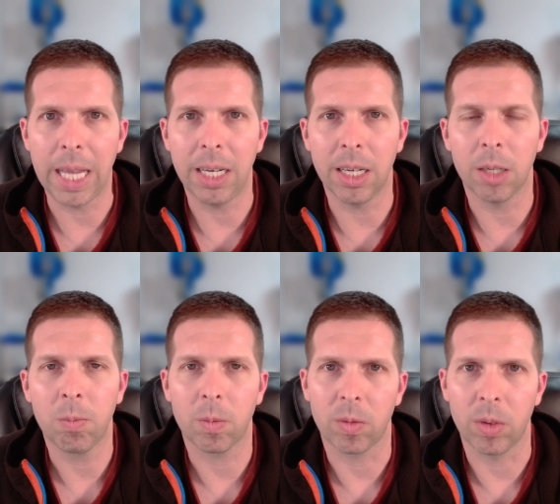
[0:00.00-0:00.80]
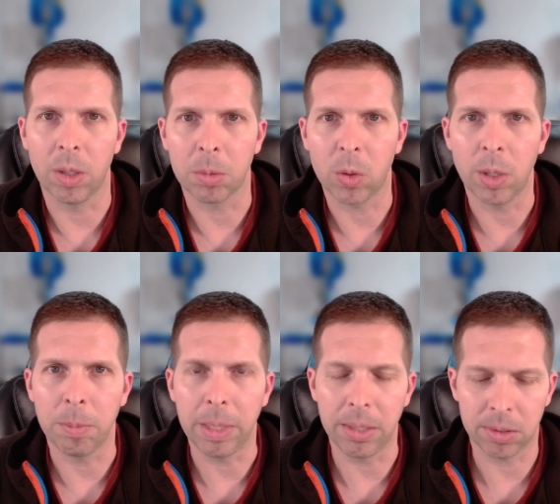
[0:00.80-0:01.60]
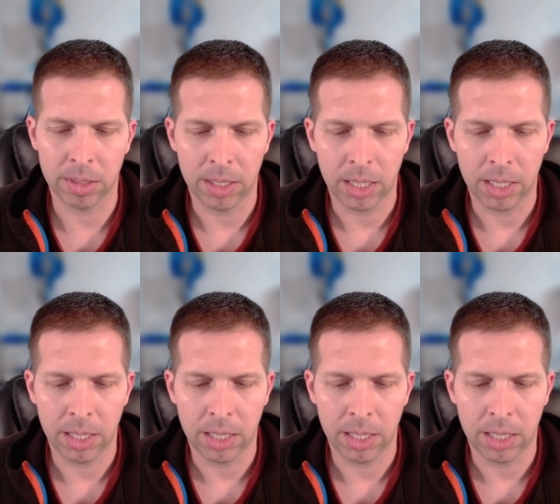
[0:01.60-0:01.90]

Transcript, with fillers: A D A from Coinbase.